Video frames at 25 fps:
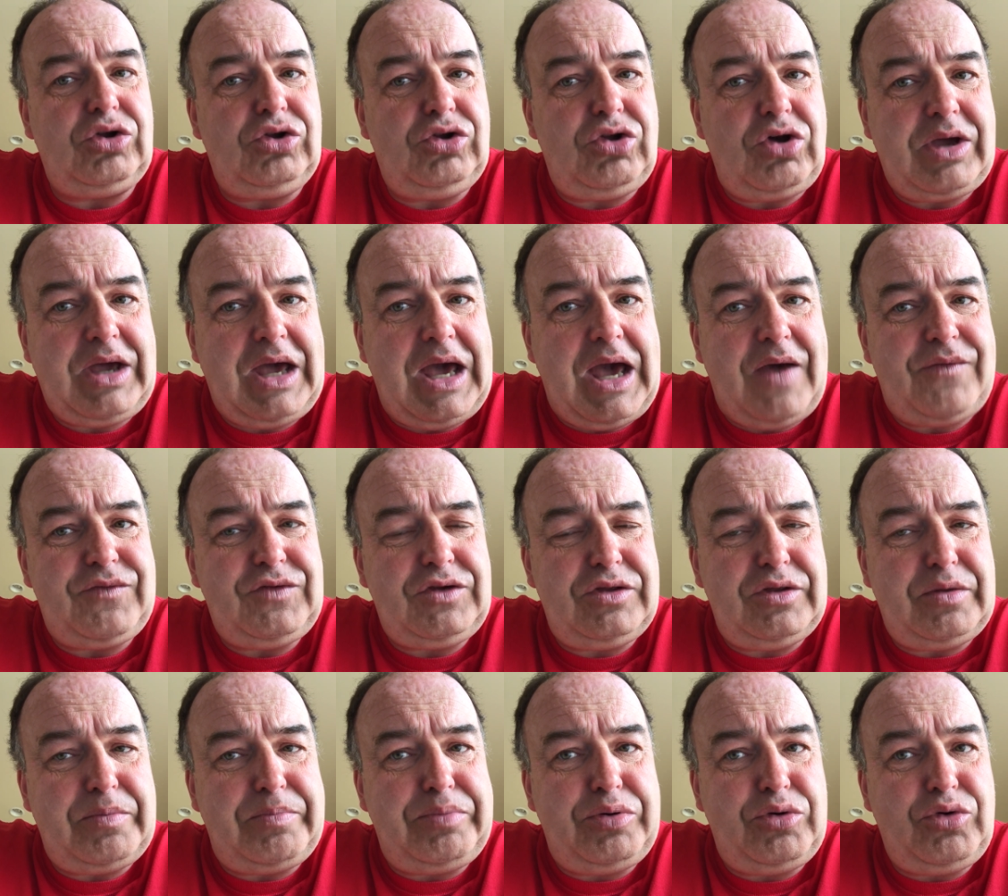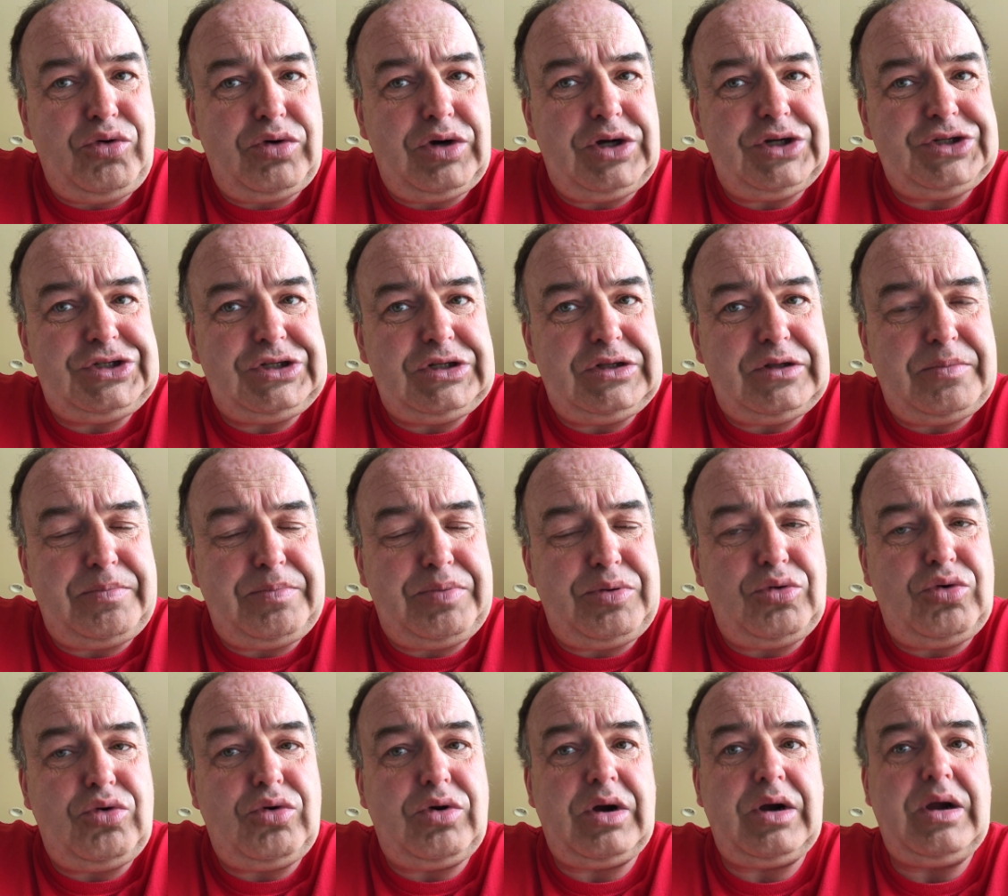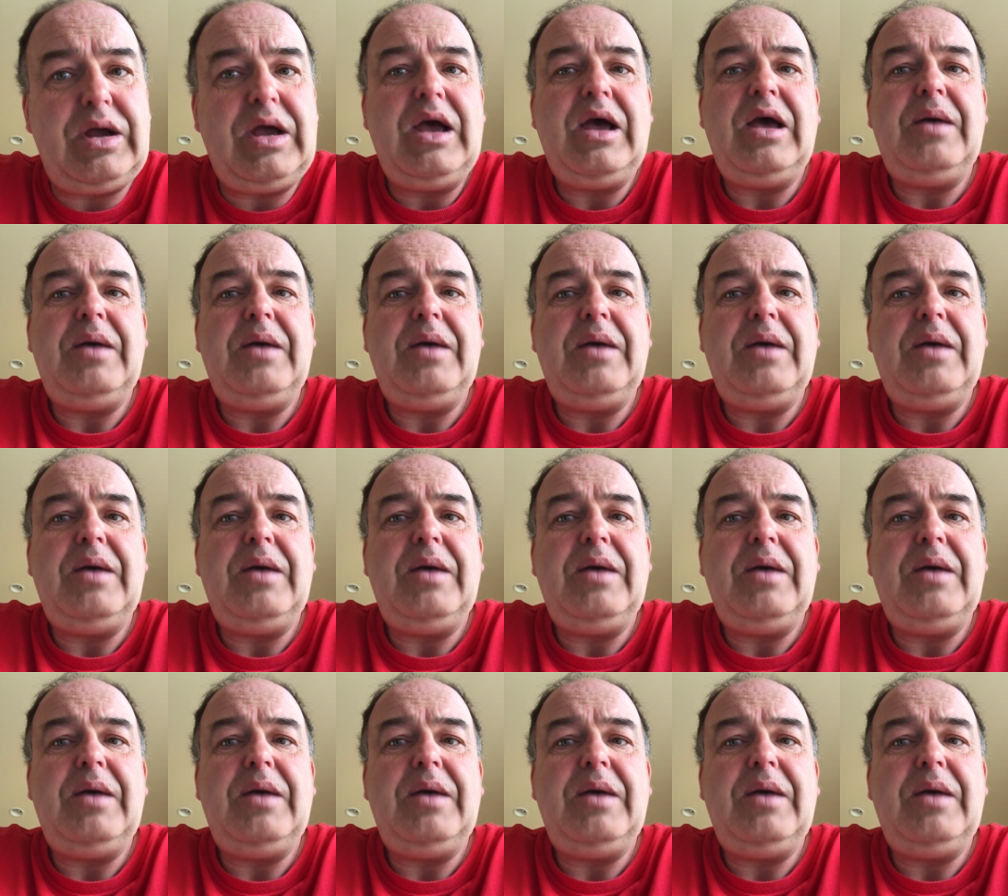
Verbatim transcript: look after the poorest of the poor,